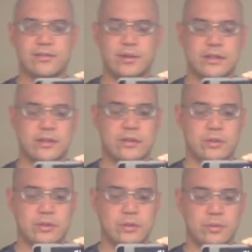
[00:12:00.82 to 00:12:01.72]

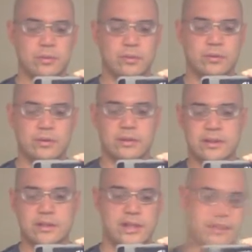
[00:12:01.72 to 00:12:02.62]
42,
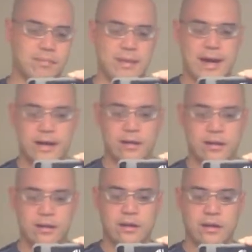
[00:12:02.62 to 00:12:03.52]
the chest and back,
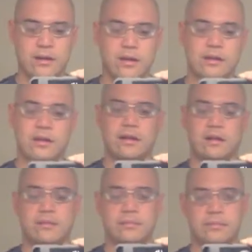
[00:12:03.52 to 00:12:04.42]
and
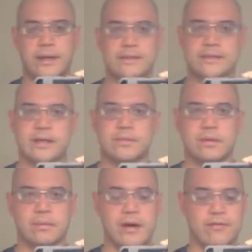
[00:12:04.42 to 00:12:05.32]
then biceps
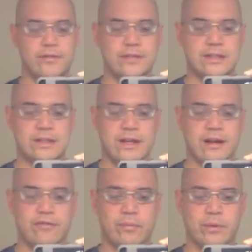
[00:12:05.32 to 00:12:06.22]
are about 15 and a
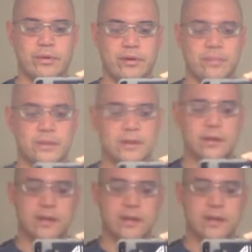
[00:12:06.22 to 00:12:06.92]
half on both arms.